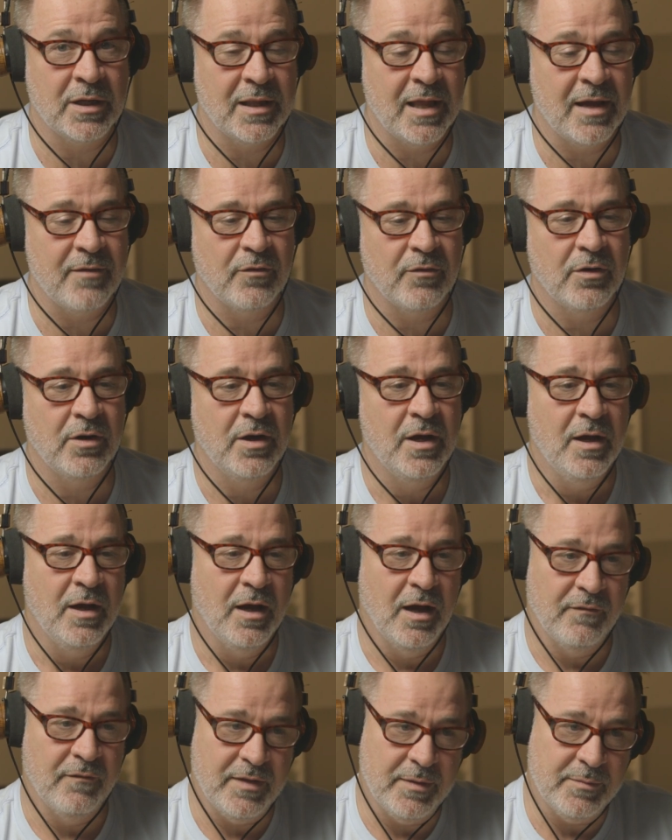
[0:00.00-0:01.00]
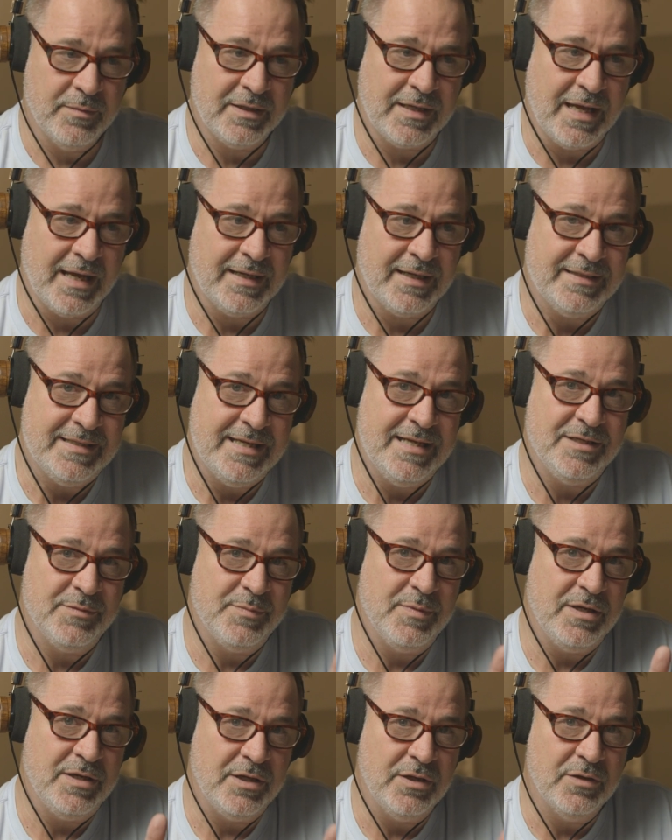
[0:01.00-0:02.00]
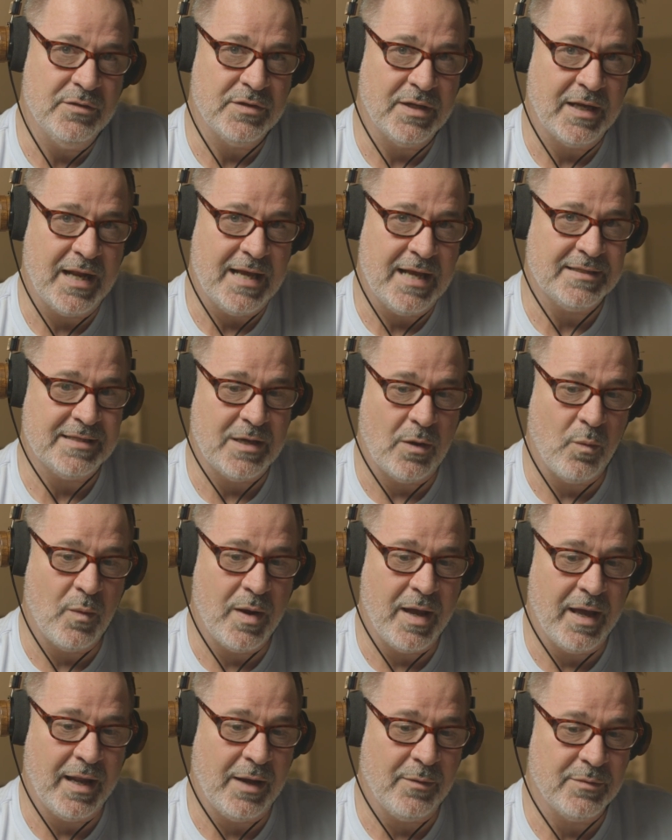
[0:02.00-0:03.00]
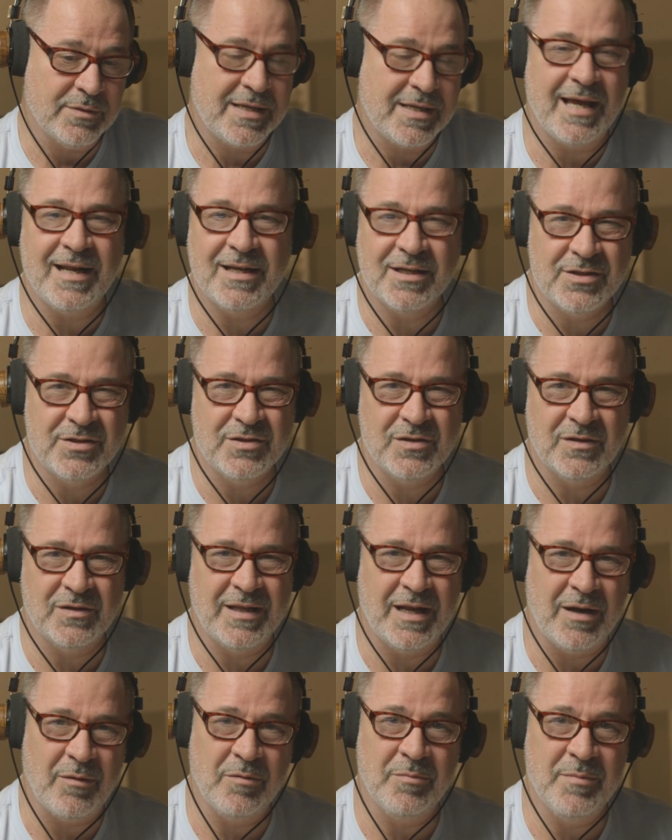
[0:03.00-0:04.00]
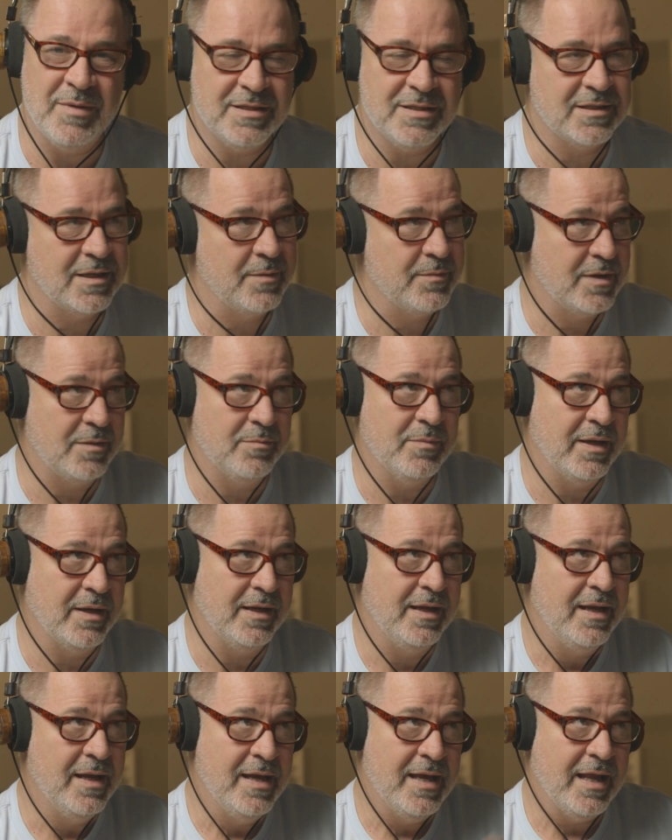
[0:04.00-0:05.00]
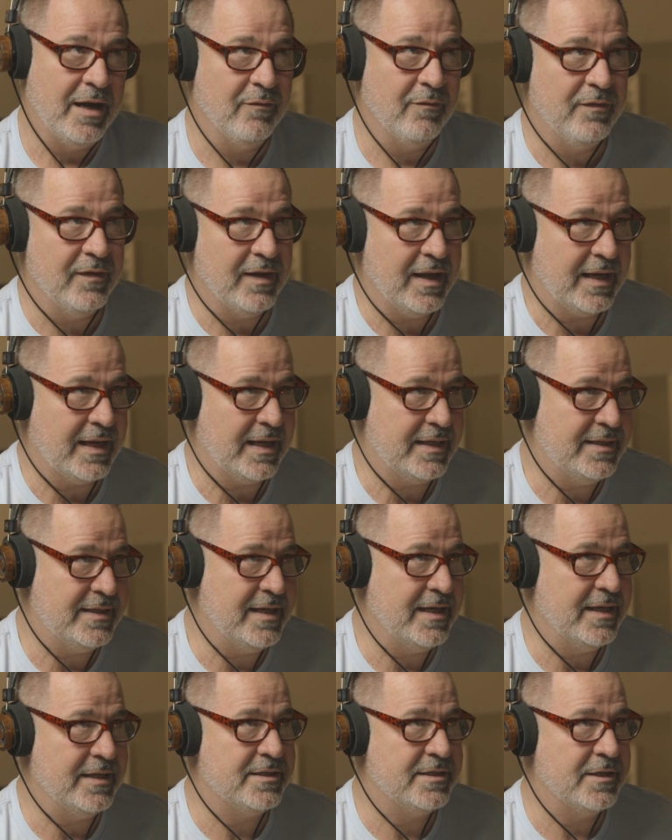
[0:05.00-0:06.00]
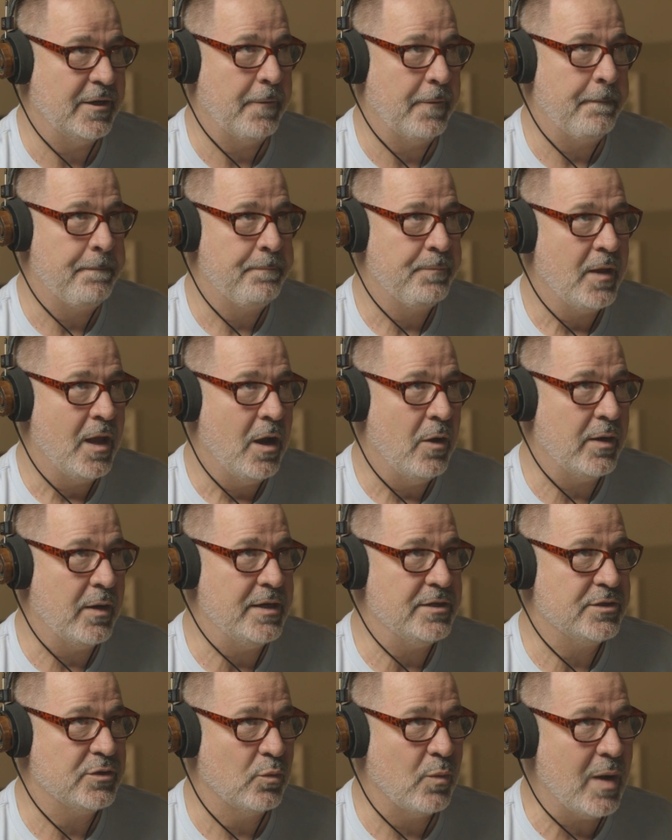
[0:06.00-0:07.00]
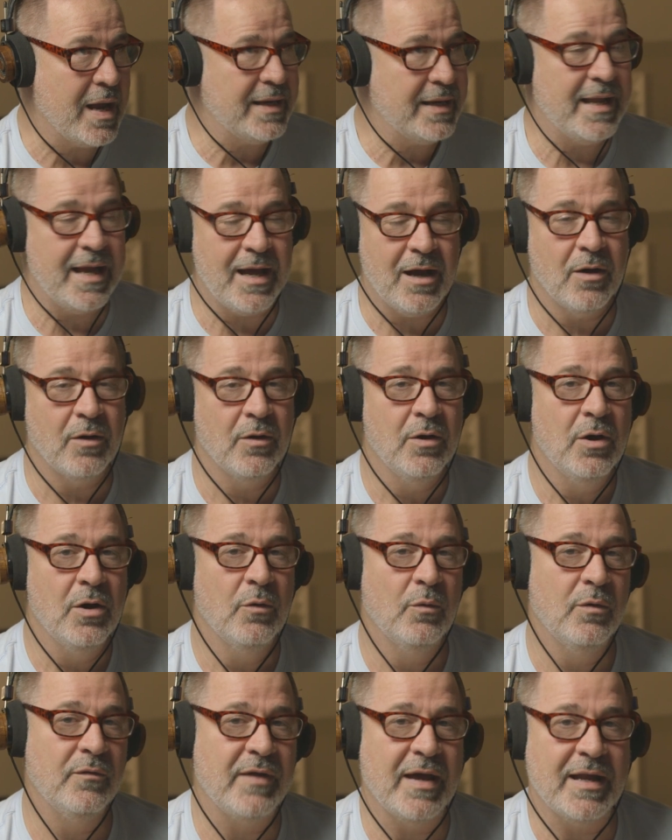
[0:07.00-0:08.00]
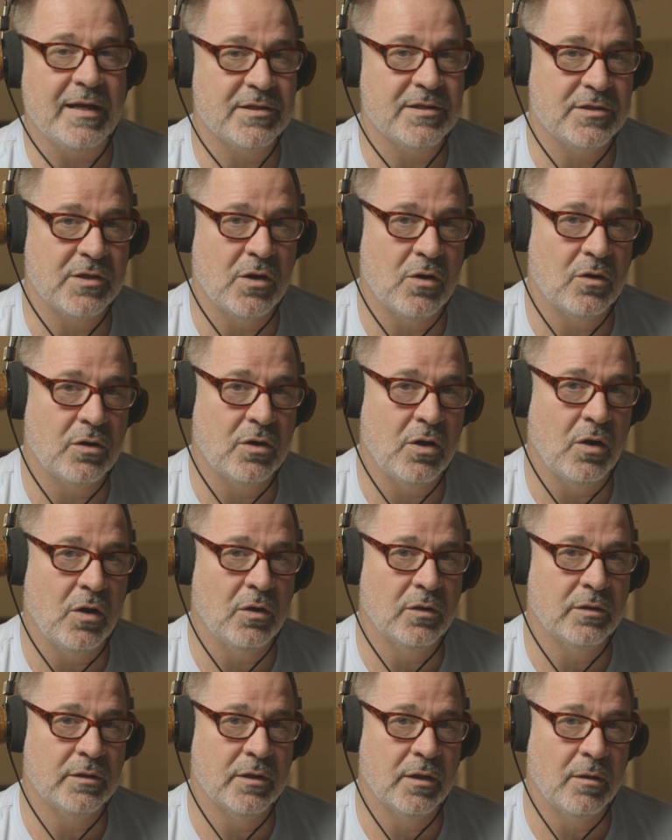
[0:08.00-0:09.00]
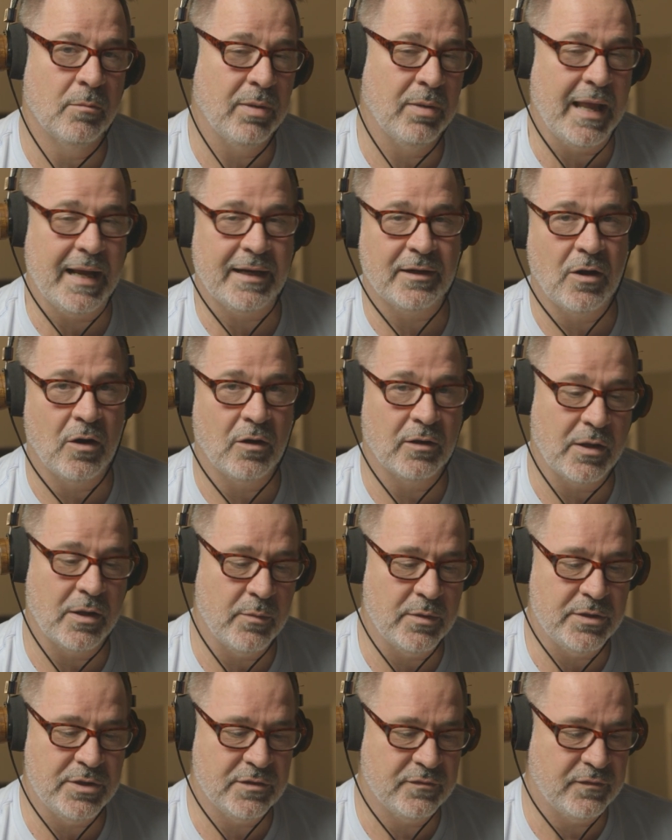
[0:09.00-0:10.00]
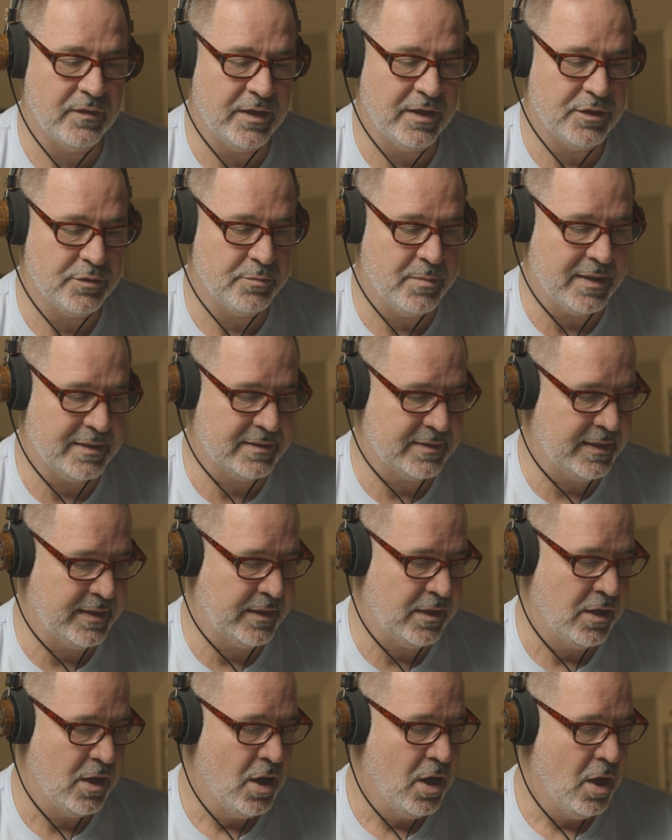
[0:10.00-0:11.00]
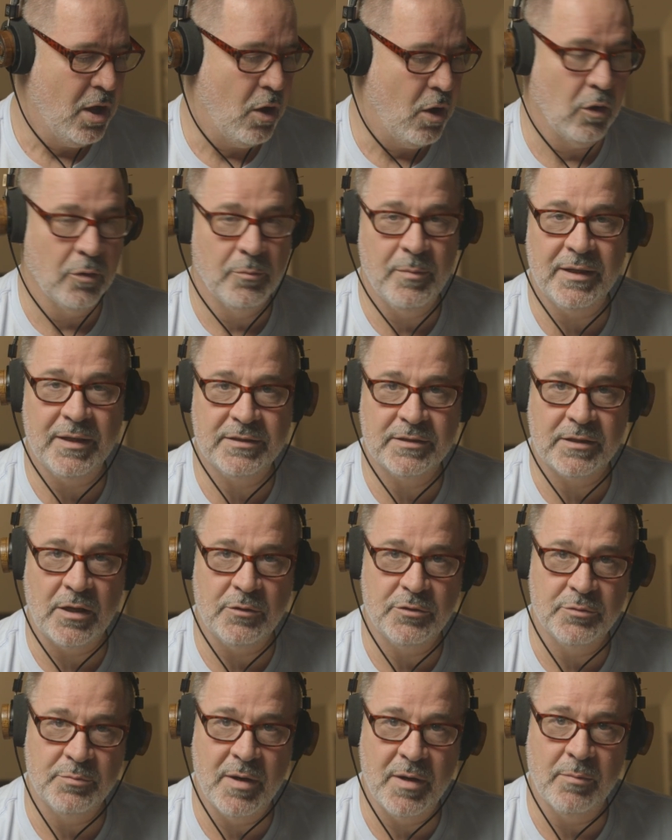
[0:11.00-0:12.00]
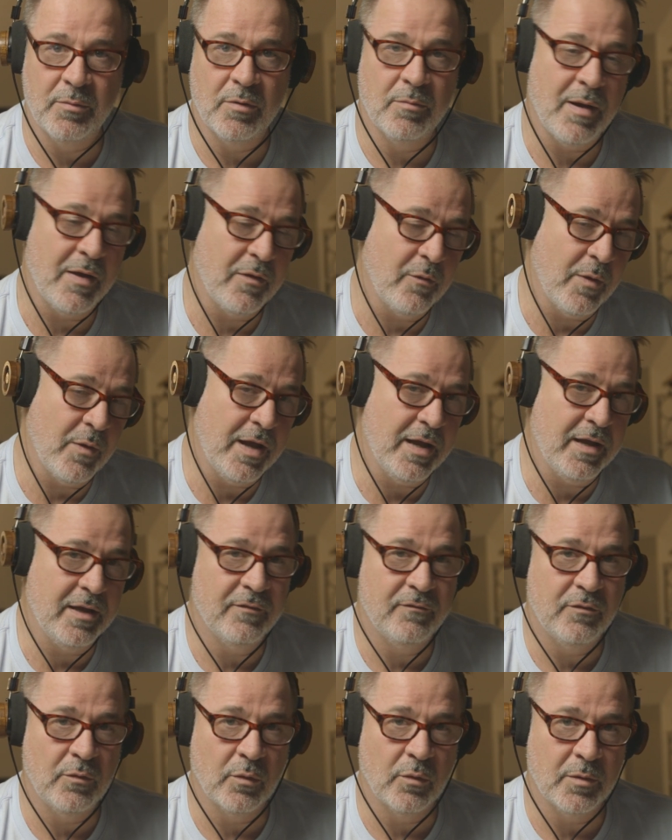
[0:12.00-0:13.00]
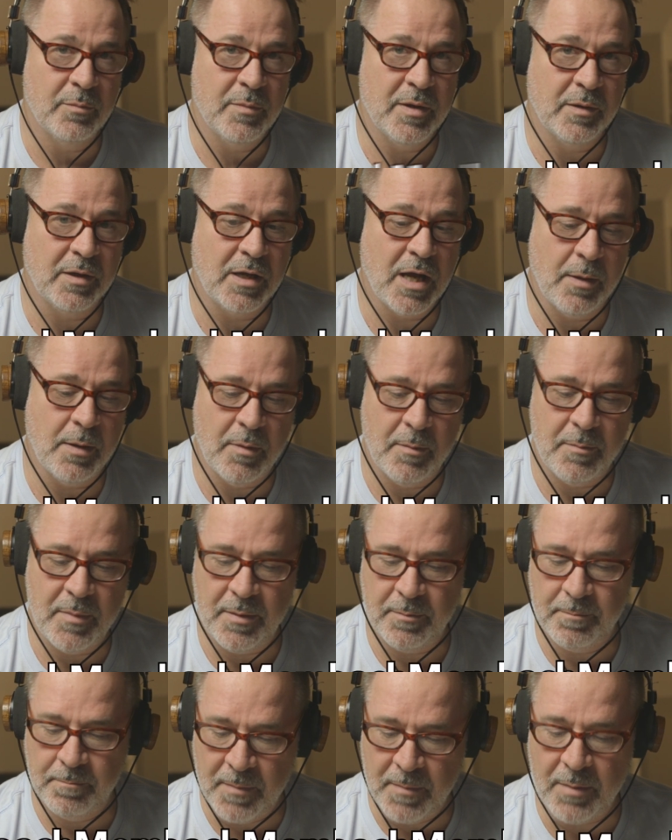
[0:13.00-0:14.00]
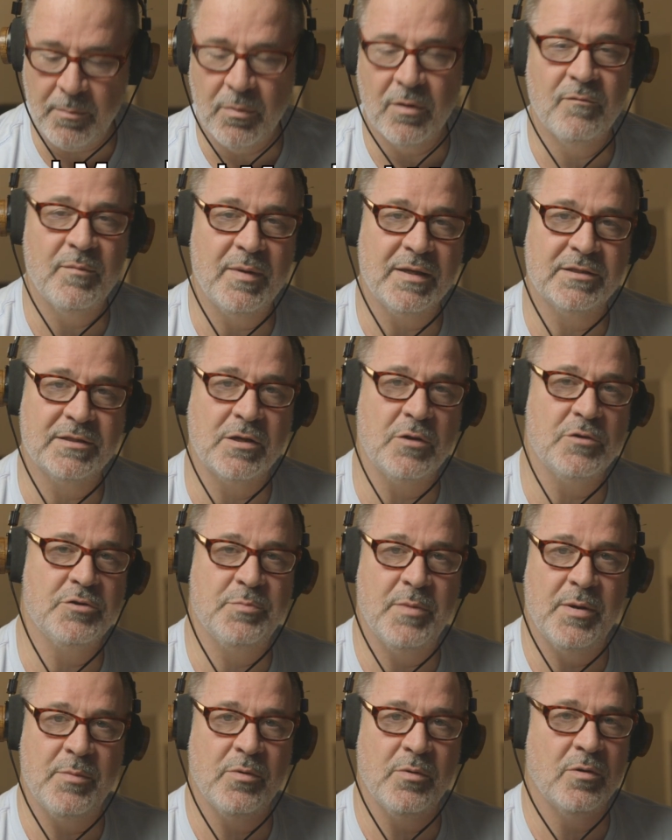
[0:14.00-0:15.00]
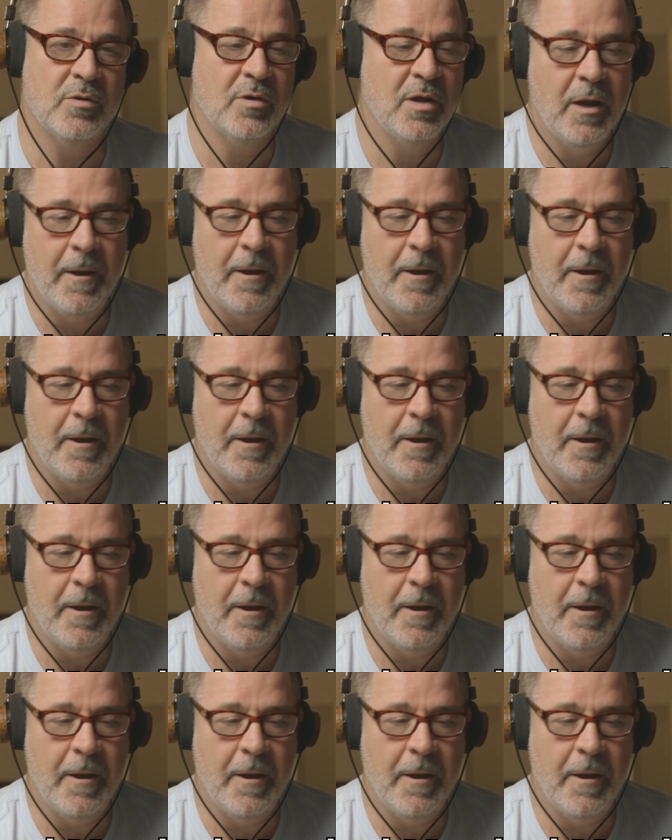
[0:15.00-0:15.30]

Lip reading: clever of them to kind of teach me to use it as I went. I was kind of concerned that I would miss something, but I don't feel like I did. So, okay, so right now we've got a song called Black Dog that we just finished mixing on MixCoach Member. By the way, if you want to become a member of MixCoach Member,